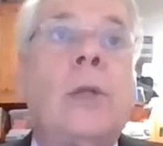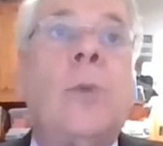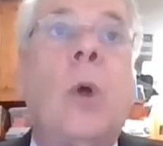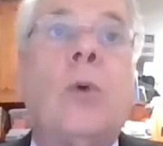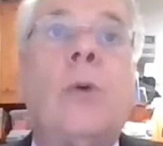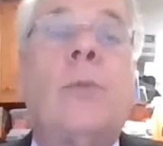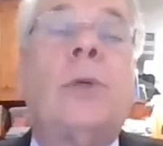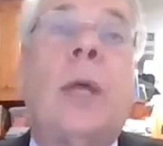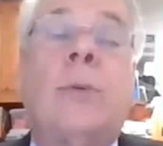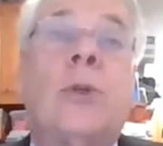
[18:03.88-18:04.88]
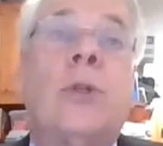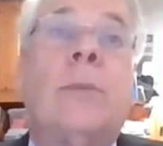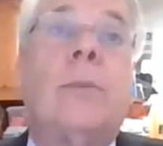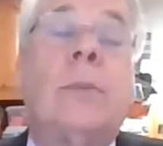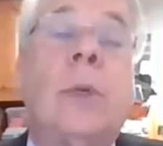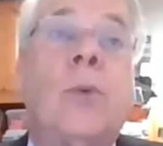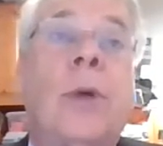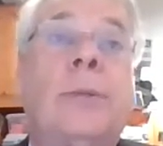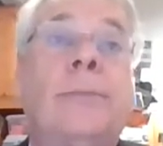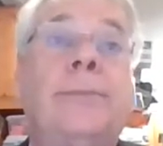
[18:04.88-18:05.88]
and small group discipleship as
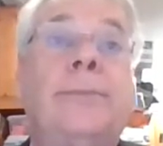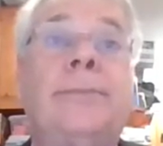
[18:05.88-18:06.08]
well.